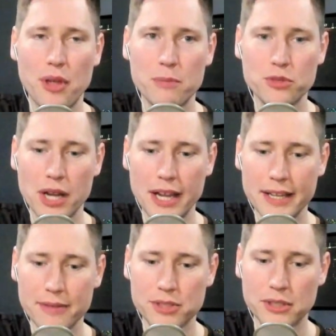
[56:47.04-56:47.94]
thumb
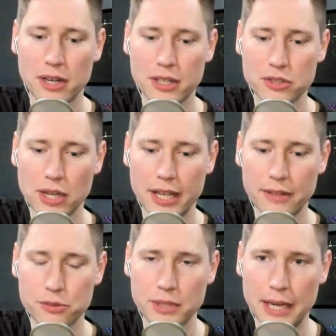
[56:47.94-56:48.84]
drives and hard
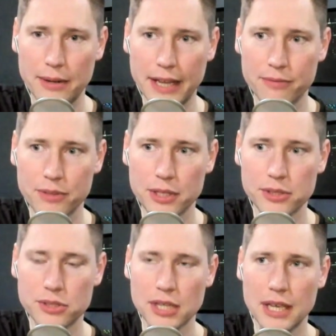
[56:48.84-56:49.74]
drives. We now have
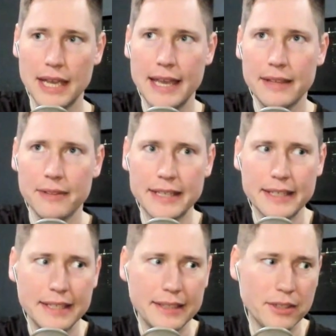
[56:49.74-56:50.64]
these, like
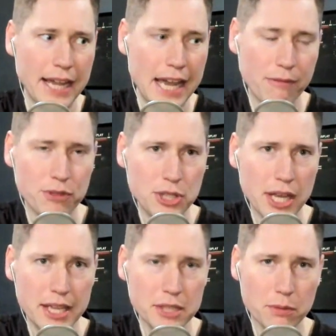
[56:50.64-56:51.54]
they're half the
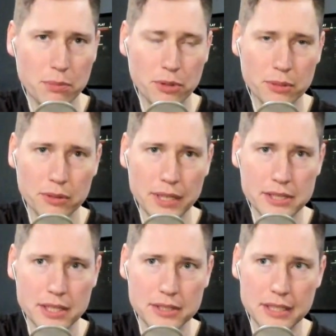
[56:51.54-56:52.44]
size of a portable
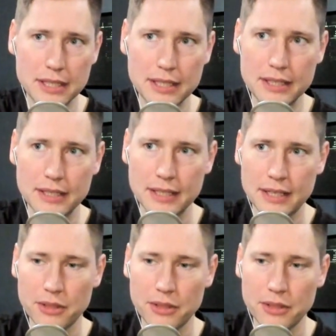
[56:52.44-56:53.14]
SSD.